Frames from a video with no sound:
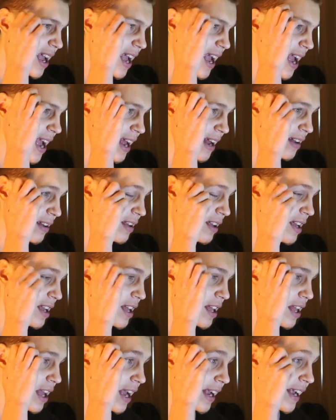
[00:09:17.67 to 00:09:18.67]
And
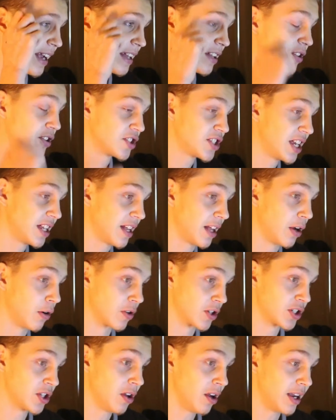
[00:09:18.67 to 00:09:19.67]
again, they'll say that,
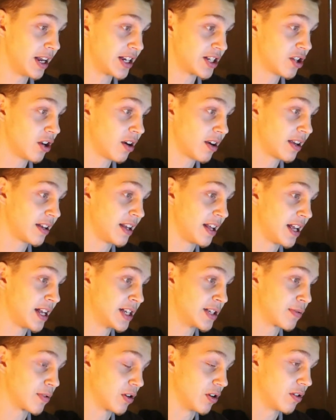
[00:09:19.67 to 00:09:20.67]
oh, he's talking to
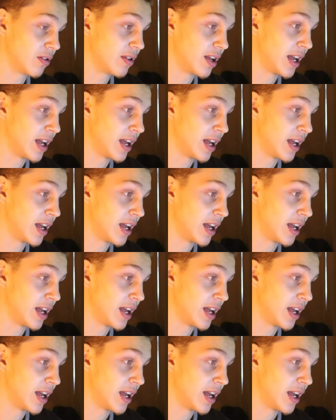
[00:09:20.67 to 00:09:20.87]
Israel.